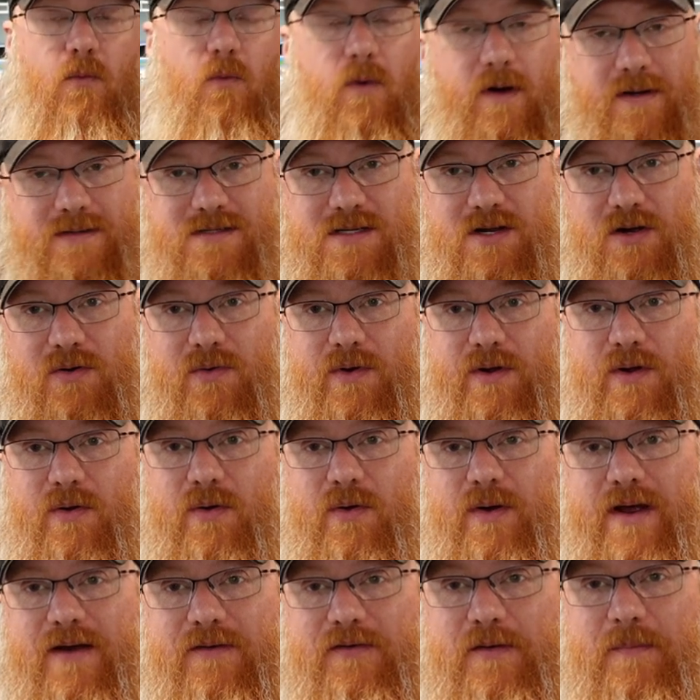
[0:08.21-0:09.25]
What's going
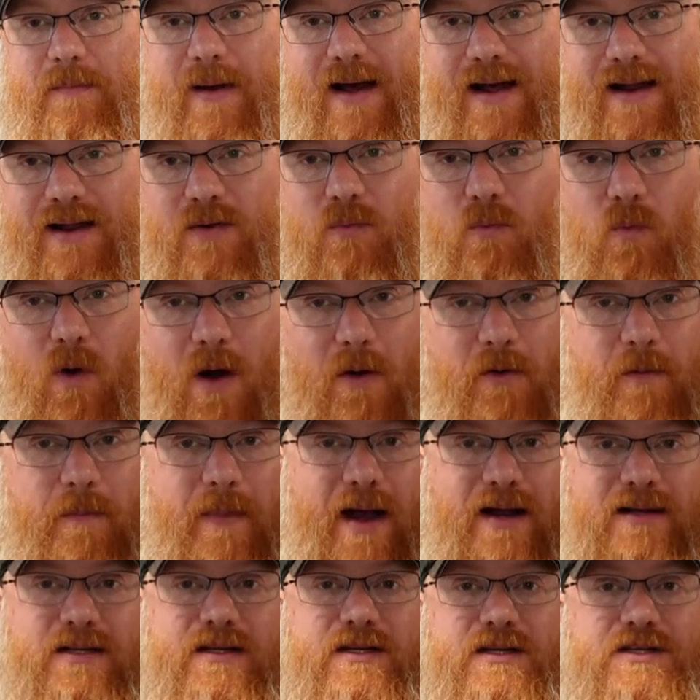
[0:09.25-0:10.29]
on, everybody? Welcome
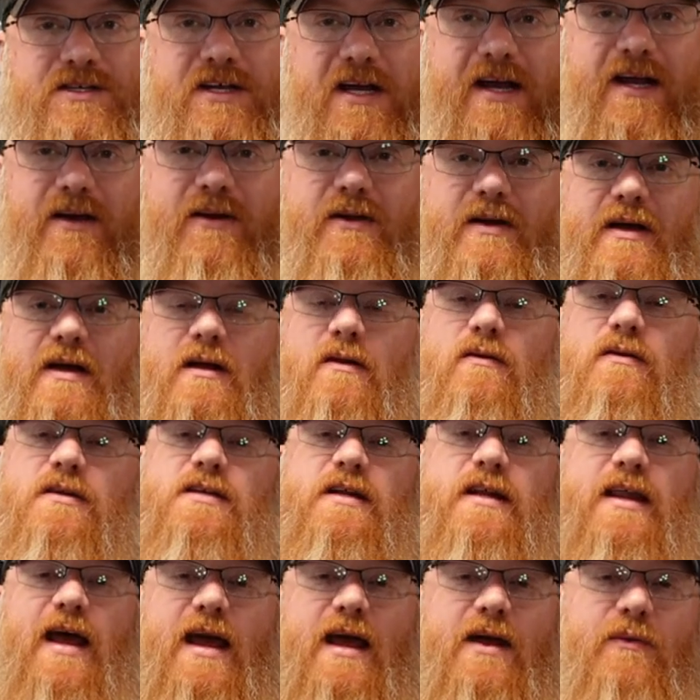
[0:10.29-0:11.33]
back to the channel, and
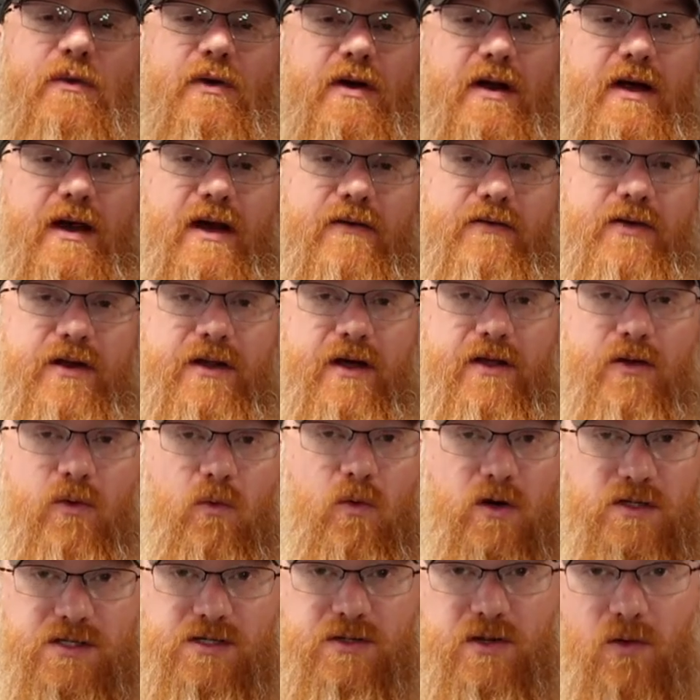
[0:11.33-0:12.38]
today we're going to have another
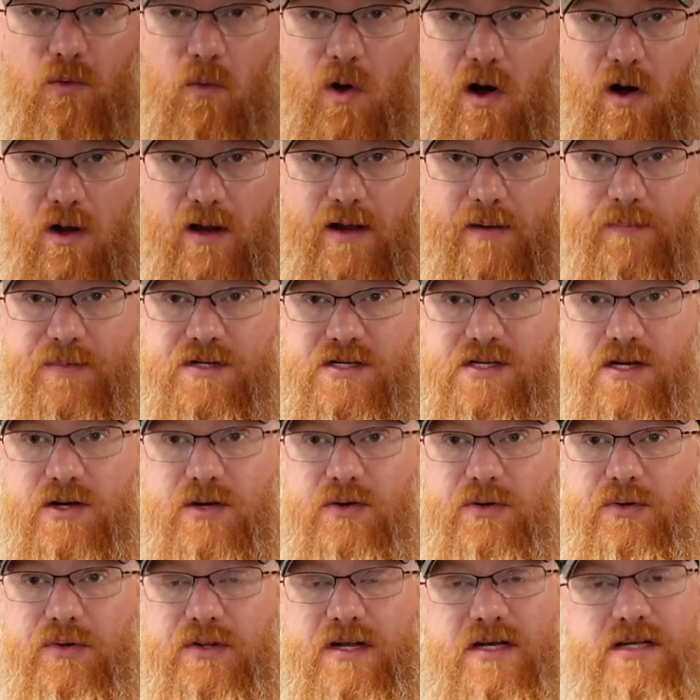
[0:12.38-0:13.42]
What's on the Wall
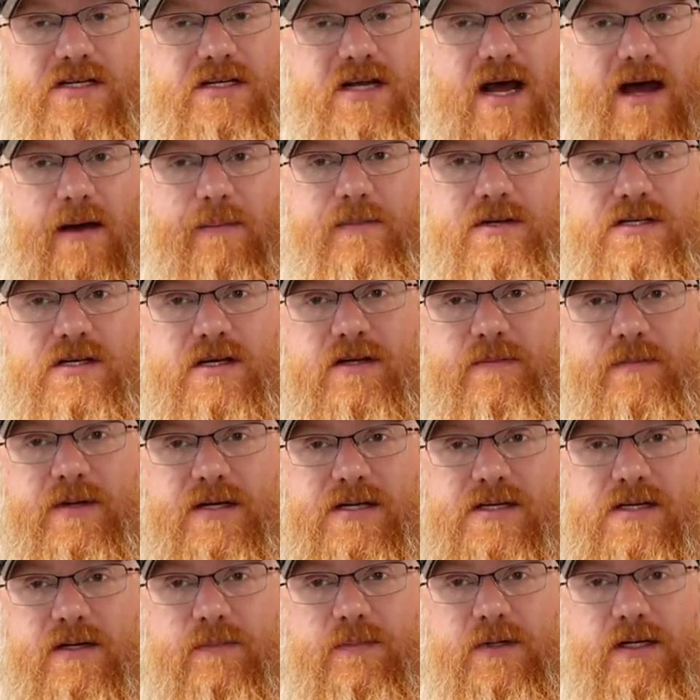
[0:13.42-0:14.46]
episode. This time it's going to be
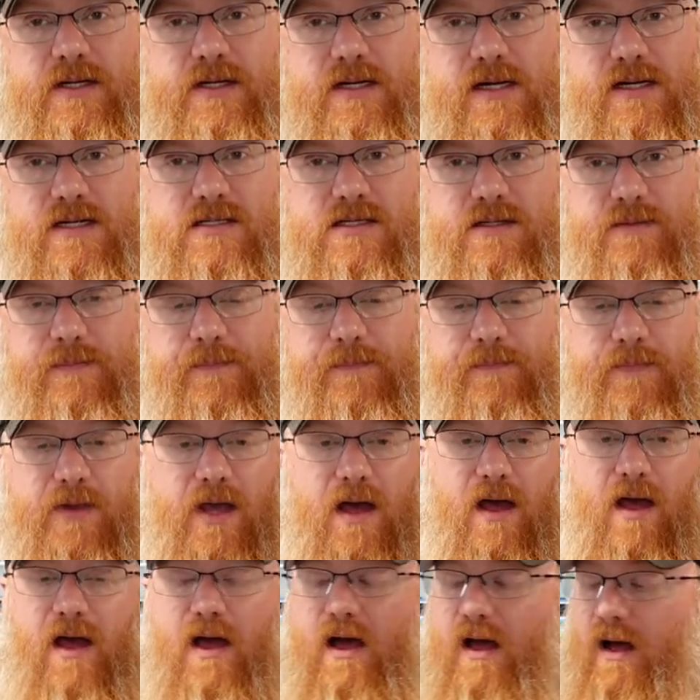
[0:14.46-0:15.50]
something custom.
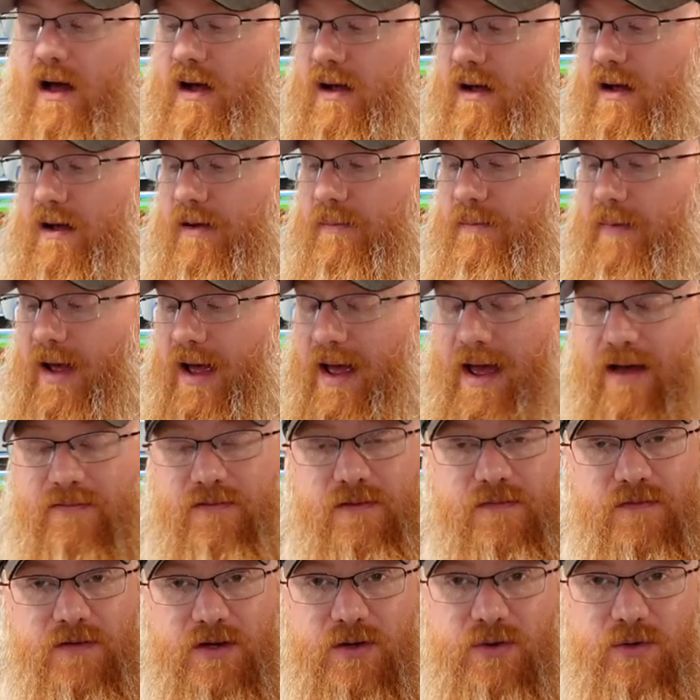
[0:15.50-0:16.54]
I have a
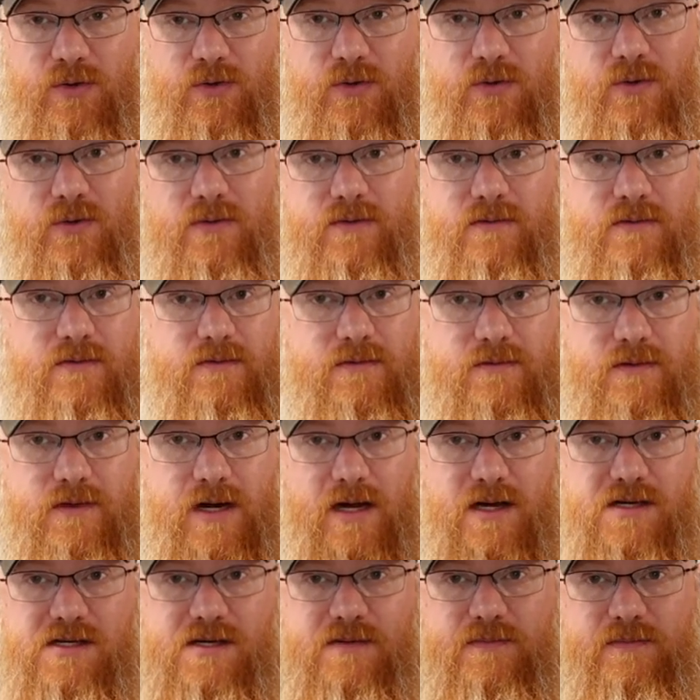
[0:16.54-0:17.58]
few
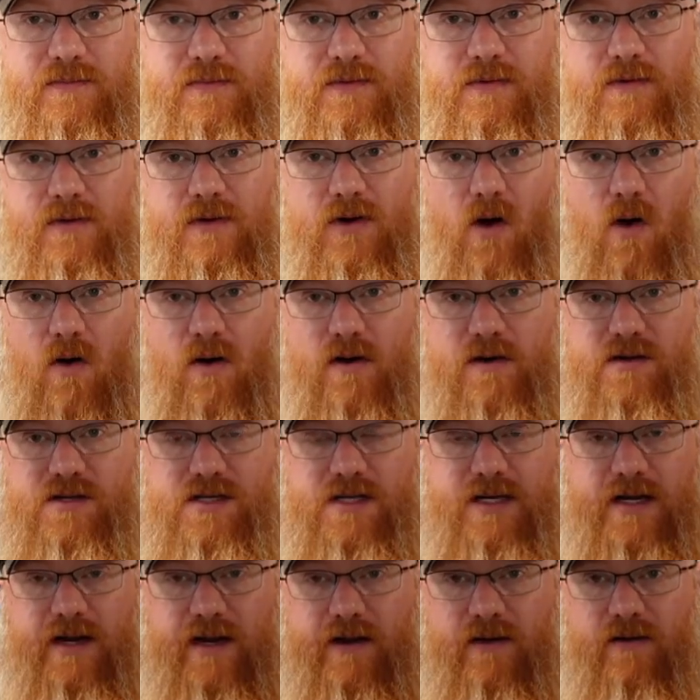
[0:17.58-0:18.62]
custom cars
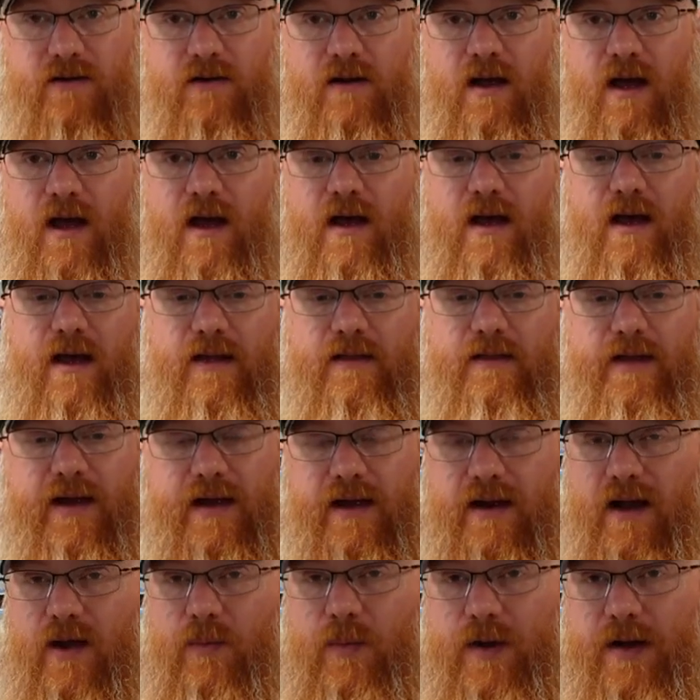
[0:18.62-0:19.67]
in here
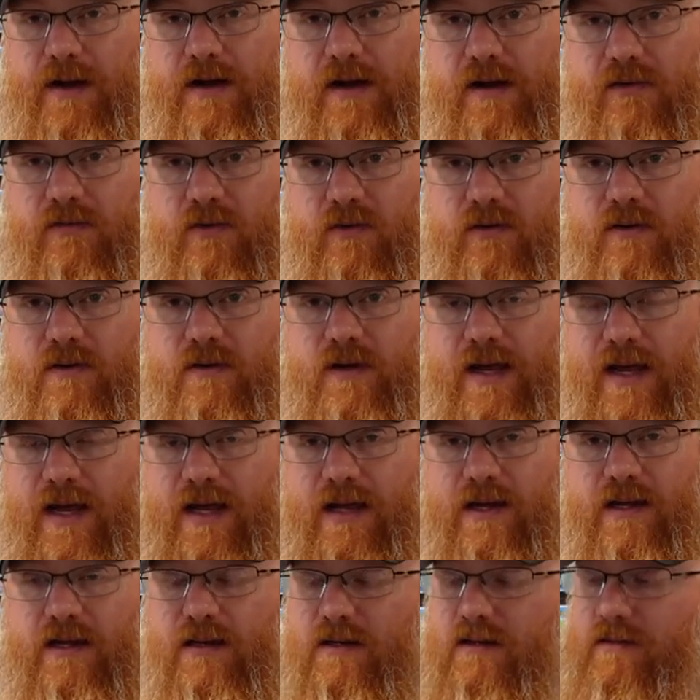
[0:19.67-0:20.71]
that I want to cover,
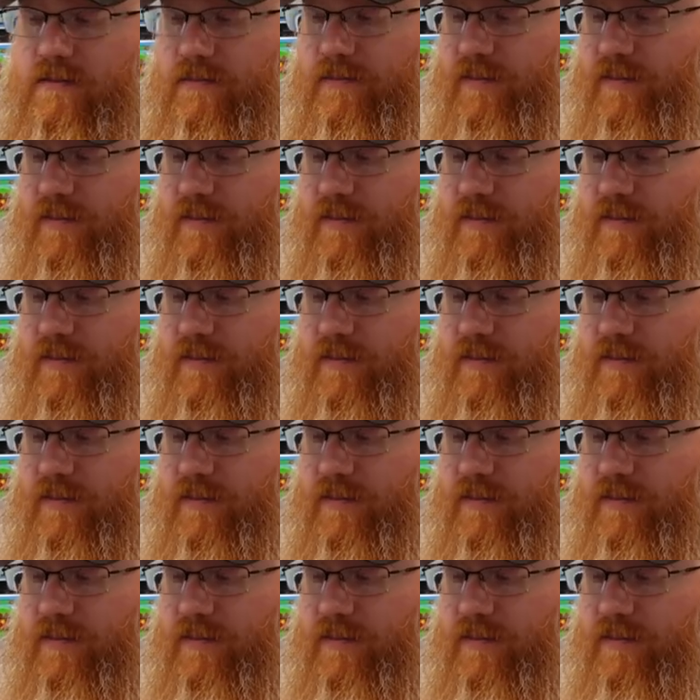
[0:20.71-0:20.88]
and